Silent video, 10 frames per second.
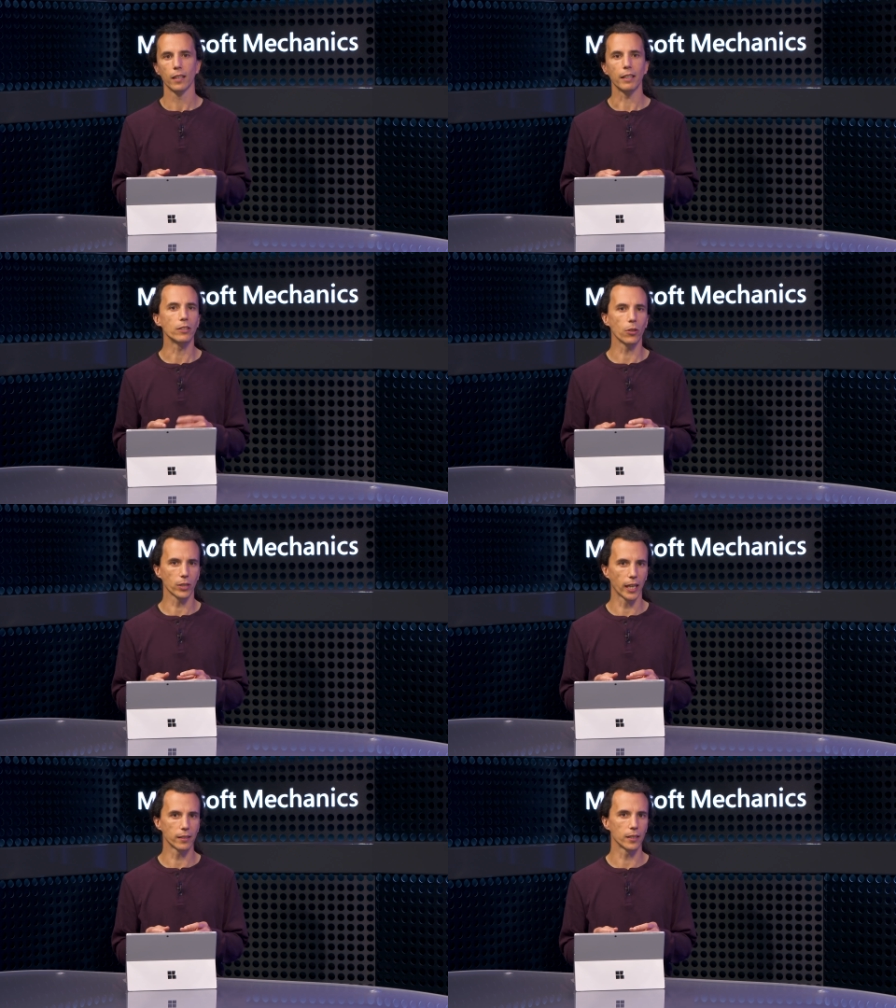In those
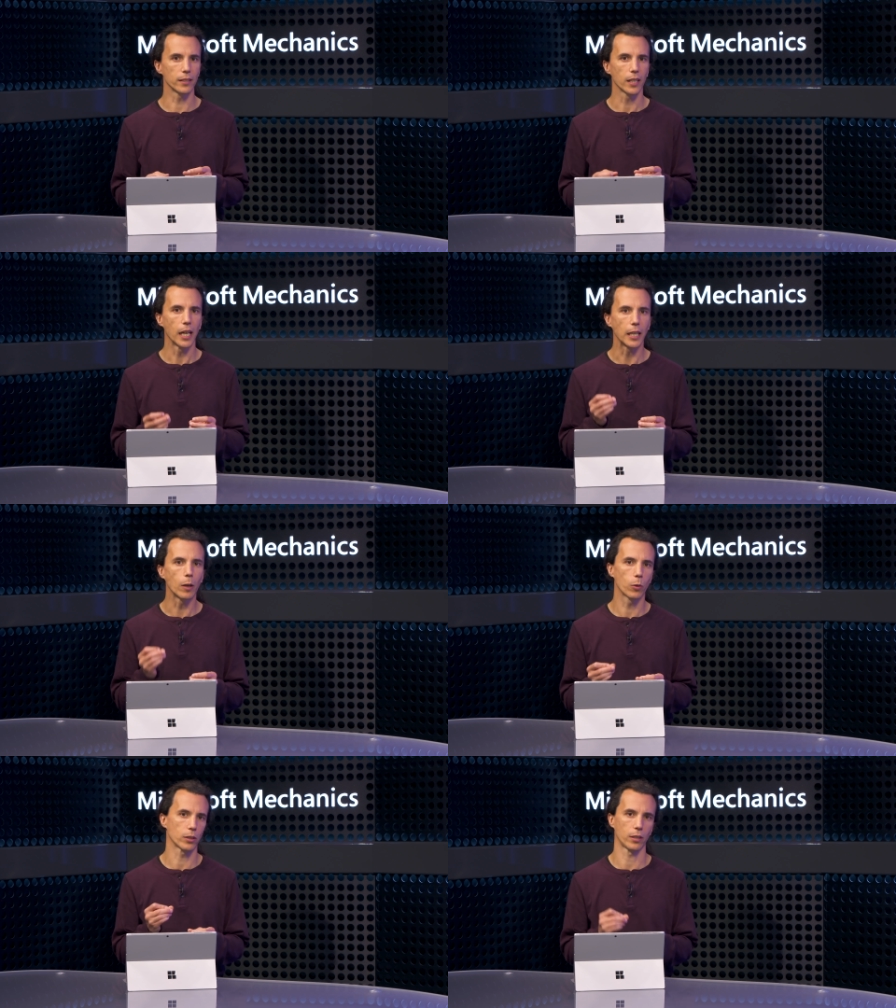cases,
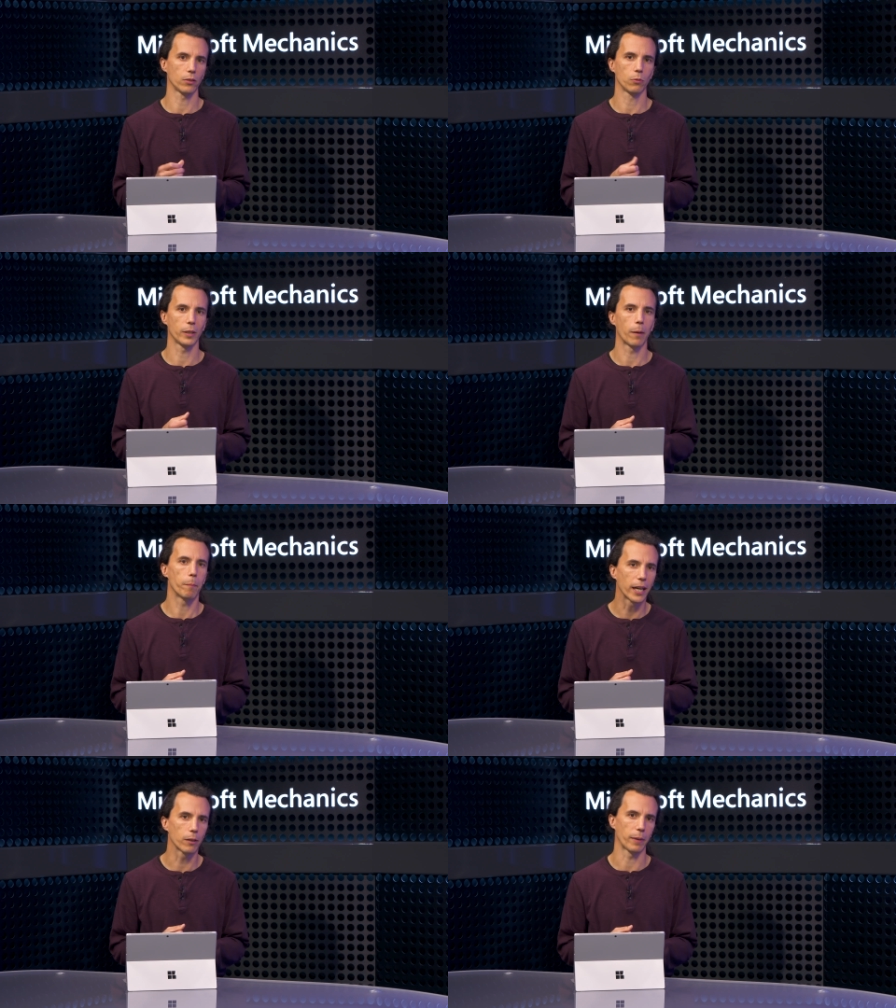keywords tend to be a
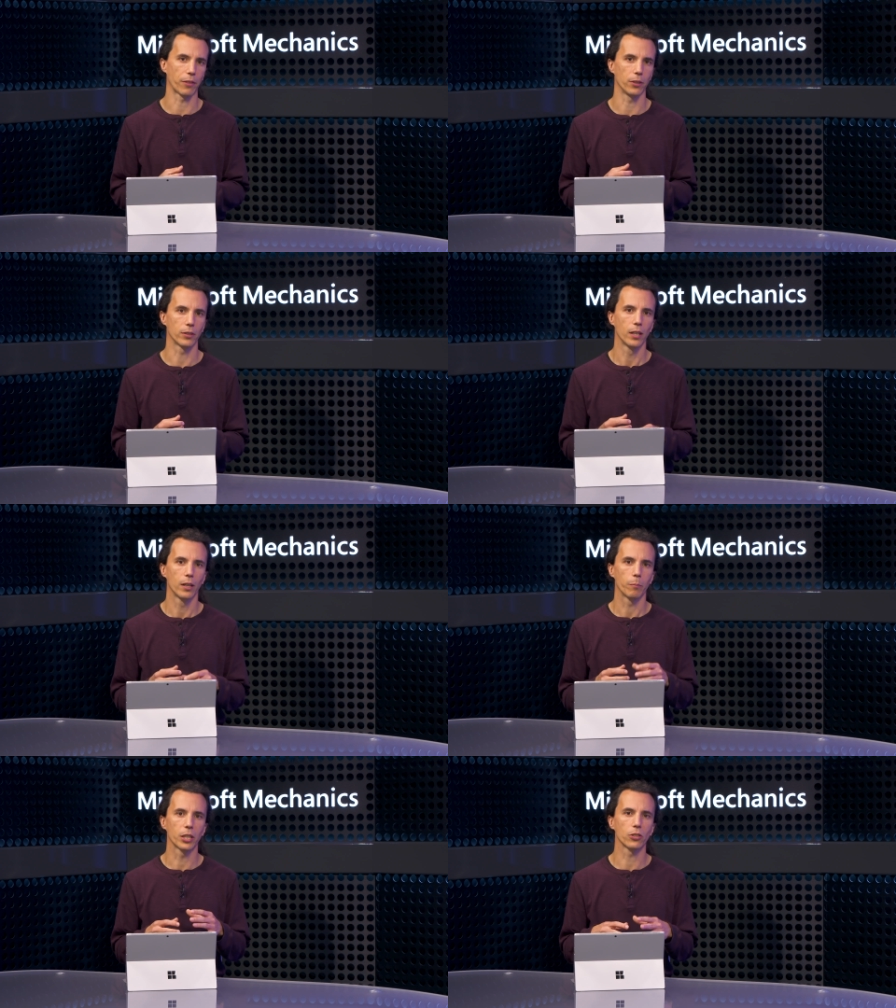better method
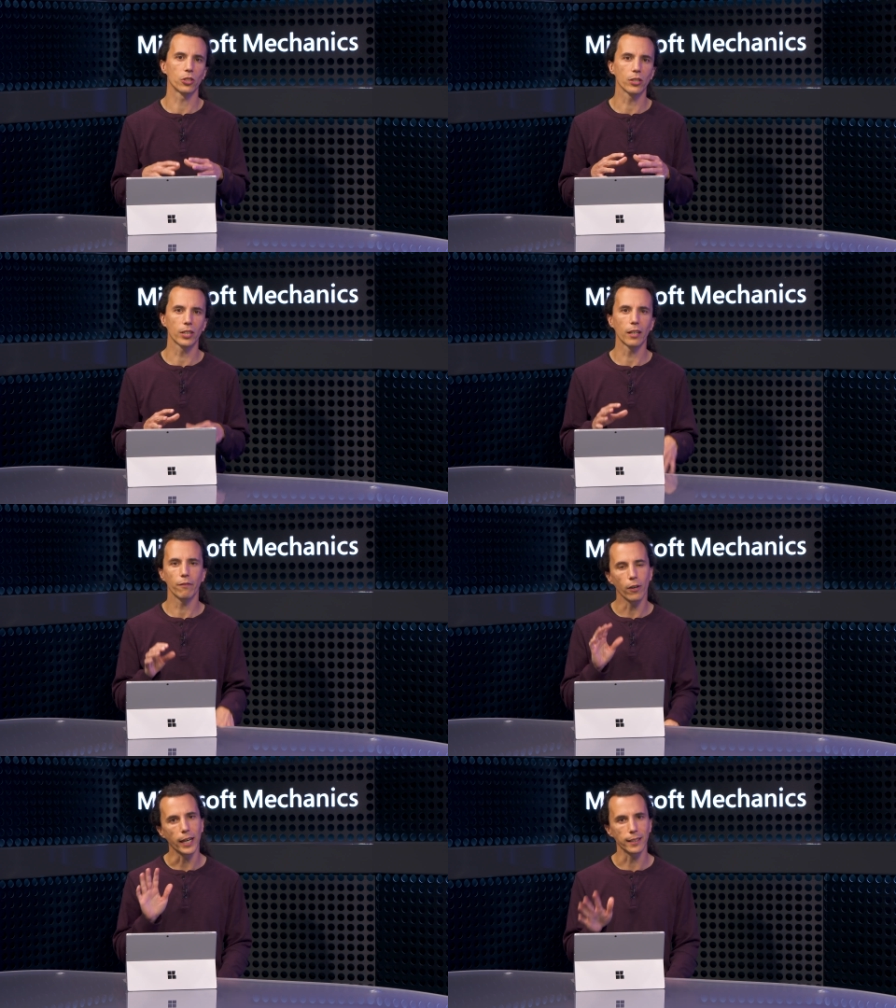because you're seeking
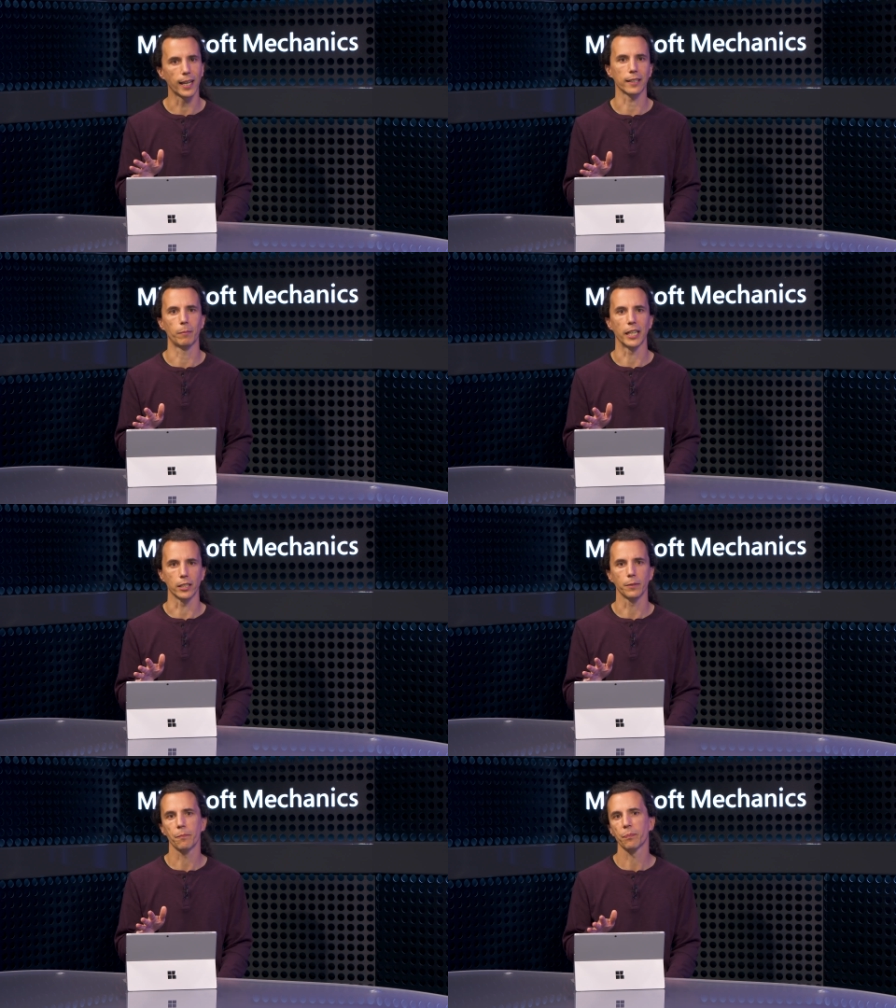for an exact match.